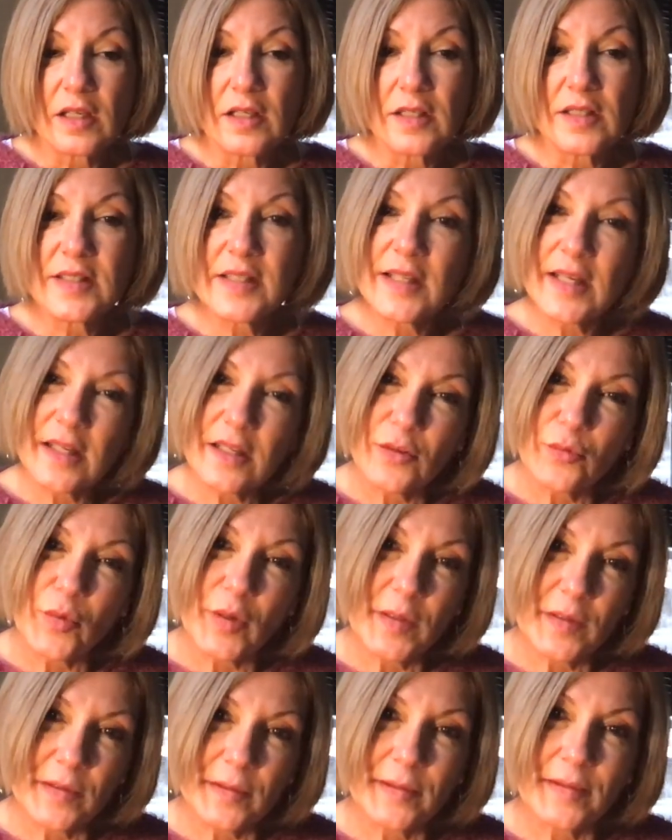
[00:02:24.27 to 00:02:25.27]
Is it any
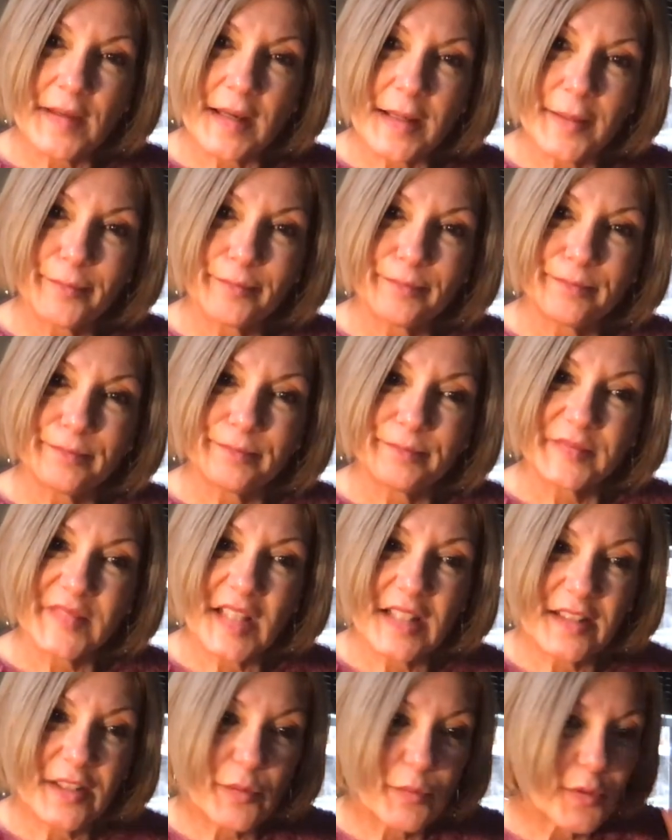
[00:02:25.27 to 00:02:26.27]
wonder, then,
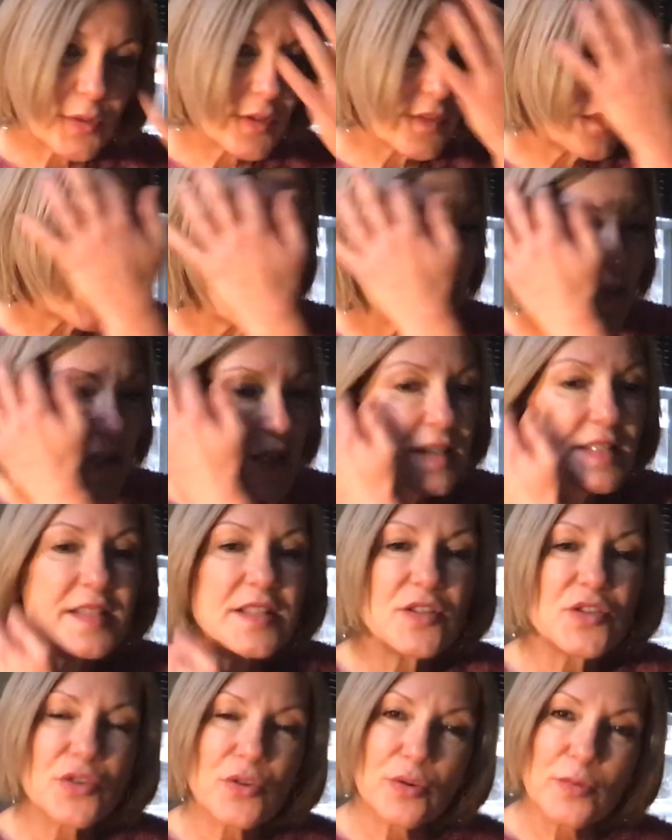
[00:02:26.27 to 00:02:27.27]
that Lindbergh found
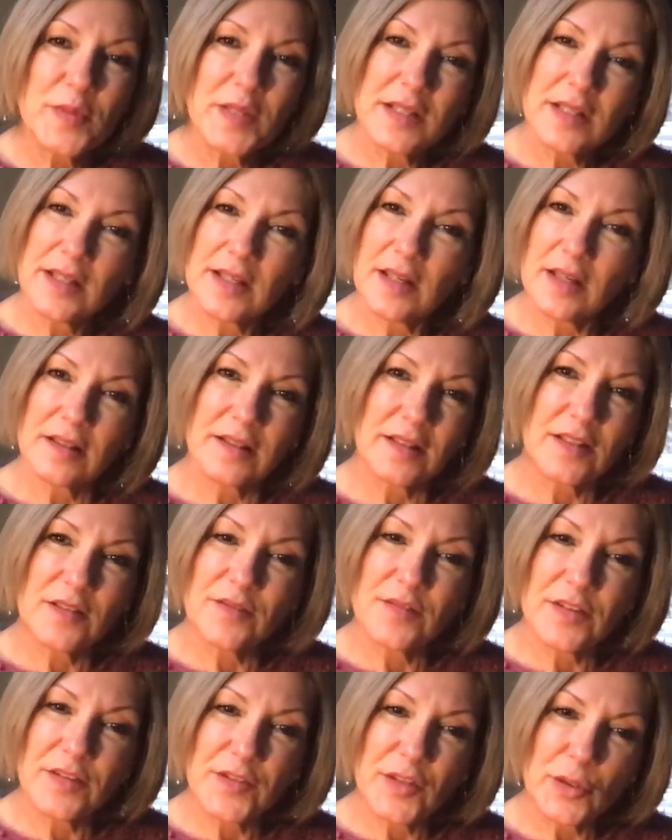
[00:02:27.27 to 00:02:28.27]
Nazi Germany a
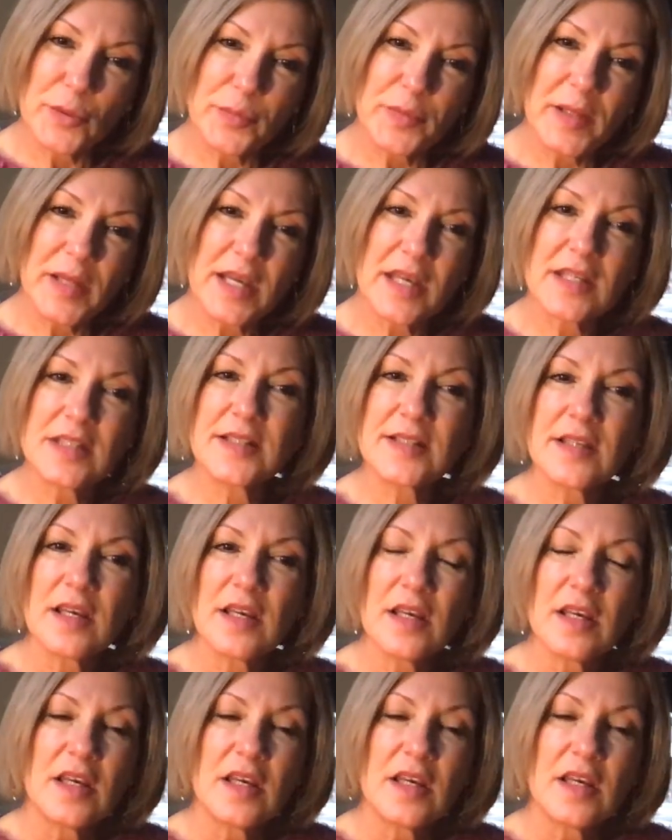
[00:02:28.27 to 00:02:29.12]
convivial place?